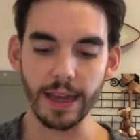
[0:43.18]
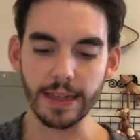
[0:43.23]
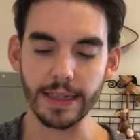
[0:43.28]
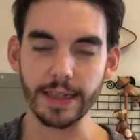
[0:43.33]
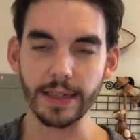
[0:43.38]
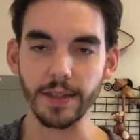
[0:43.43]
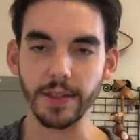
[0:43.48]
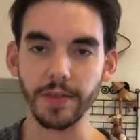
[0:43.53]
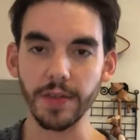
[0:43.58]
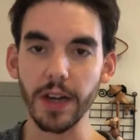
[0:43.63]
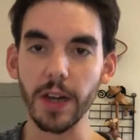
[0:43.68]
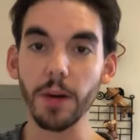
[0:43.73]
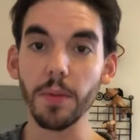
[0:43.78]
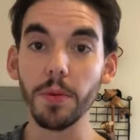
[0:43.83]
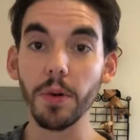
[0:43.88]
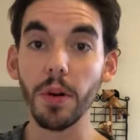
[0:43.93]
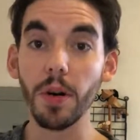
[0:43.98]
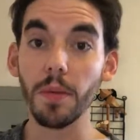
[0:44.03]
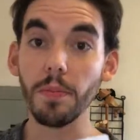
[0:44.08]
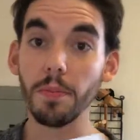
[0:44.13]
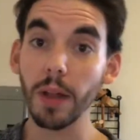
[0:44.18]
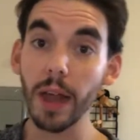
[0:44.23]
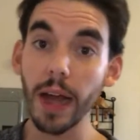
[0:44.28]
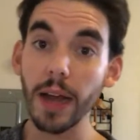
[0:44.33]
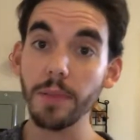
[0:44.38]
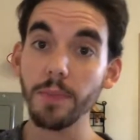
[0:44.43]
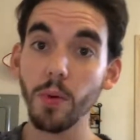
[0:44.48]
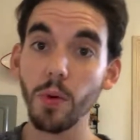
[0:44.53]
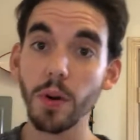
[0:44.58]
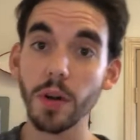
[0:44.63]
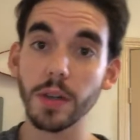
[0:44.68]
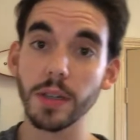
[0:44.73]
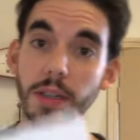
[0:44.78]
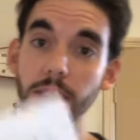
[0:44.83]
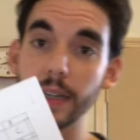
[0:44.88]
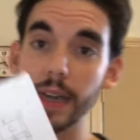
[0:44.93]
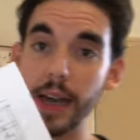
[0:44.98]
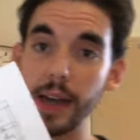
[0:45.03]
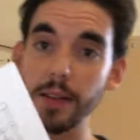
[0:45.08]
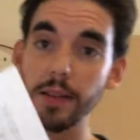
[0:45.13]
is available on Blackboard to
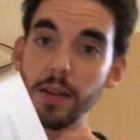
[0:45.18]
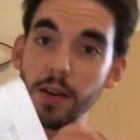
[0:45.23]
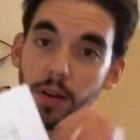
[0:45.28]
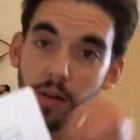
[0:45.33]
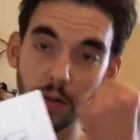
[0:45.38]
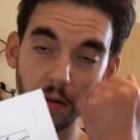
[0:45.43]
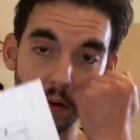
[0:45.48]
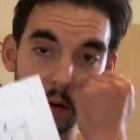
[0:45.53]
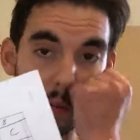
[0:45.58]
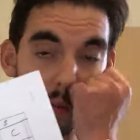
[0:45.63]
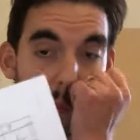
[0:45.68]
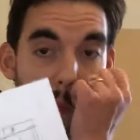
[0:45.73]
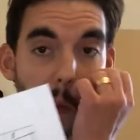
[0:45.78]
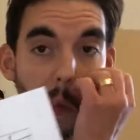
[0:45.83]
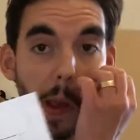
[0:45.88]
download.